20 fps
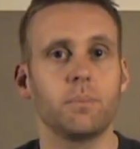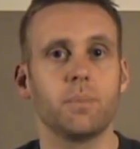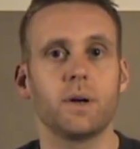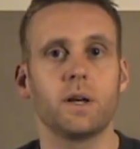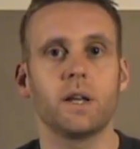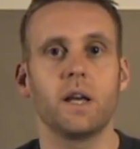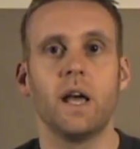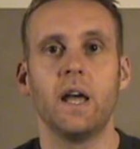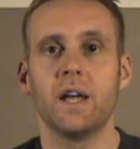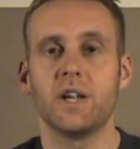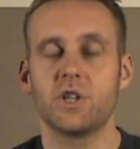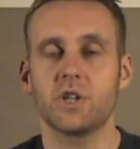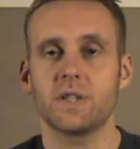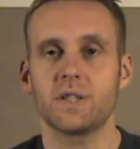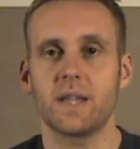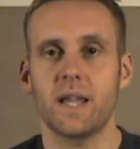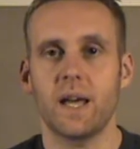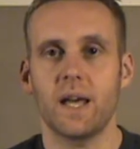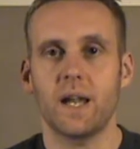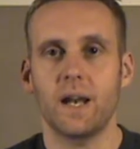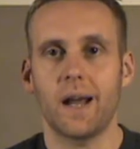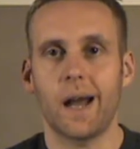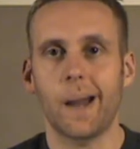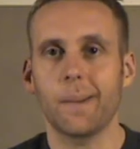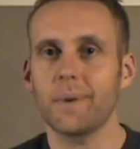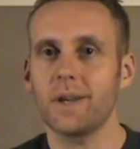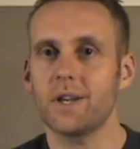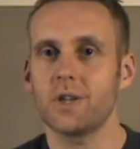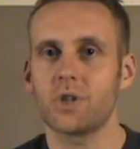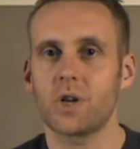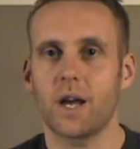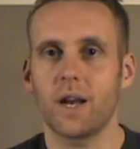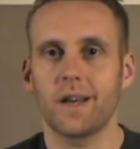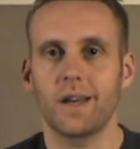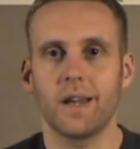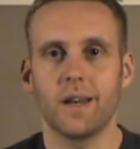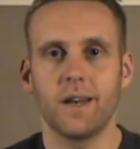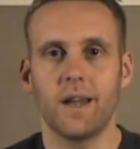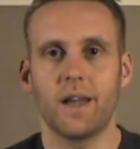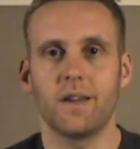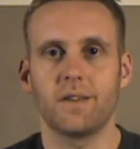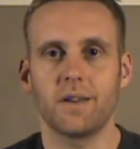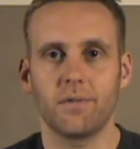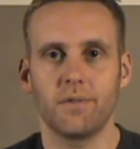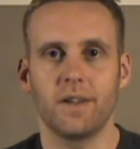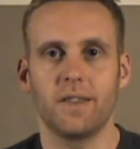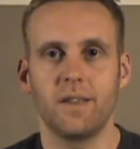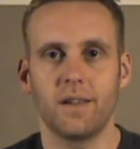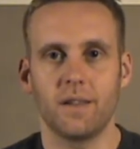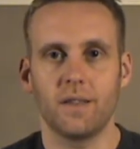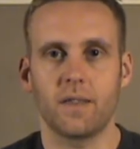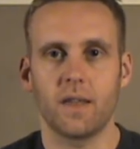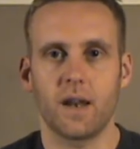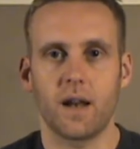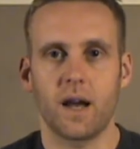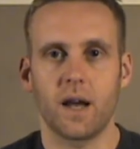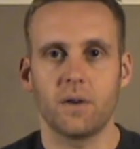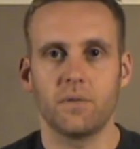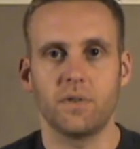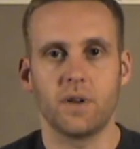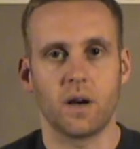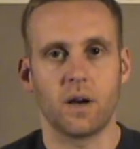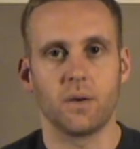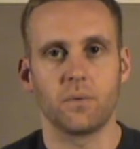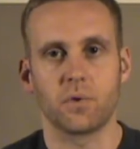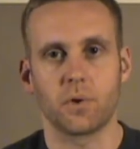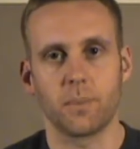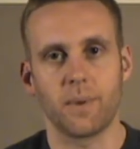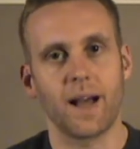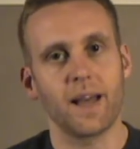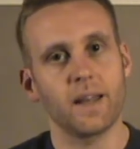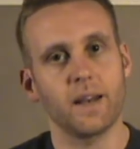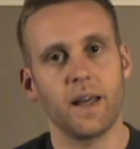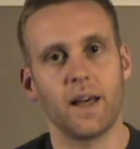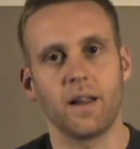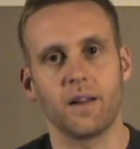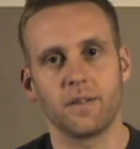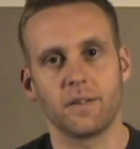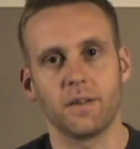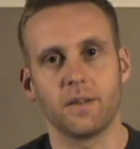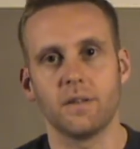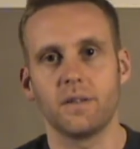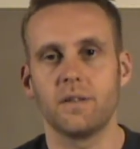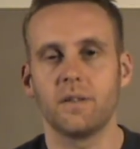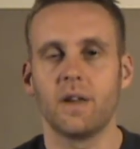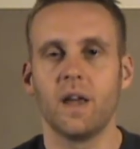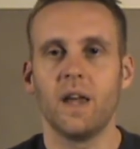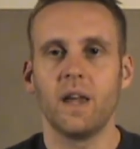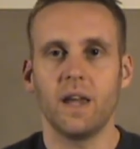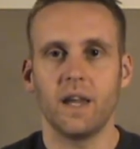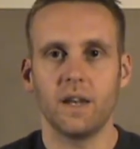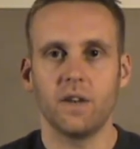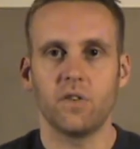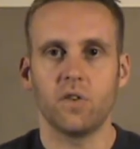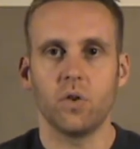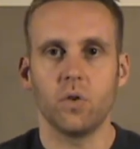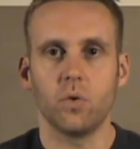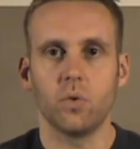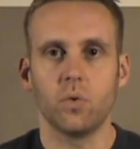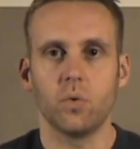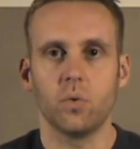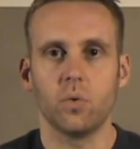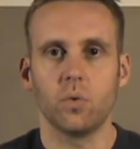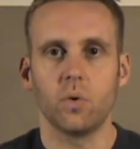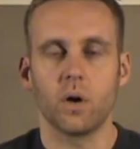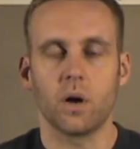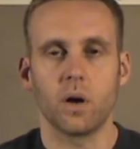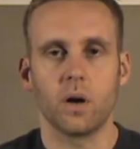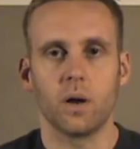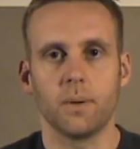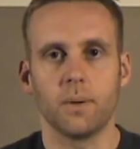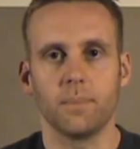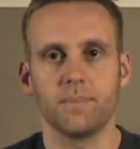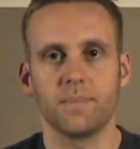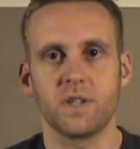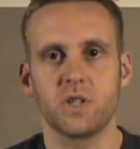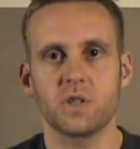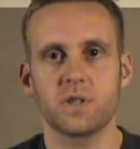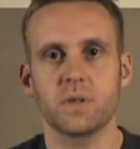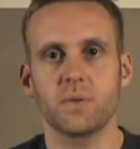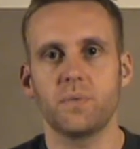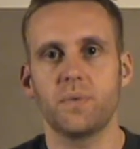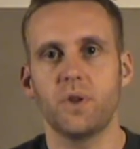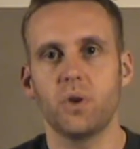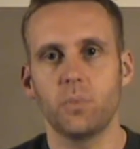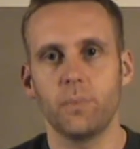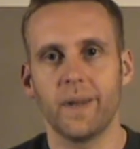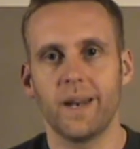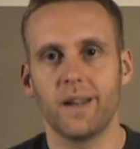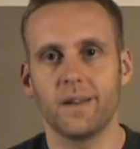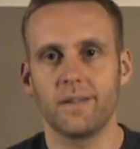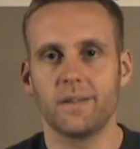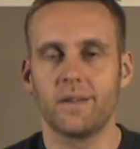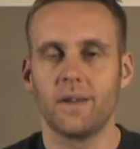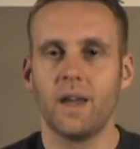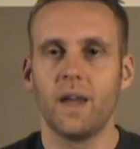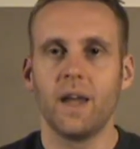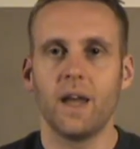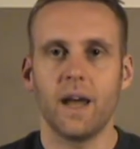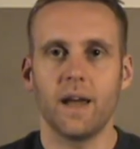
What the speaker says: but just that I'm going to try to condense everything that I've done for my analysis into just a few minutes,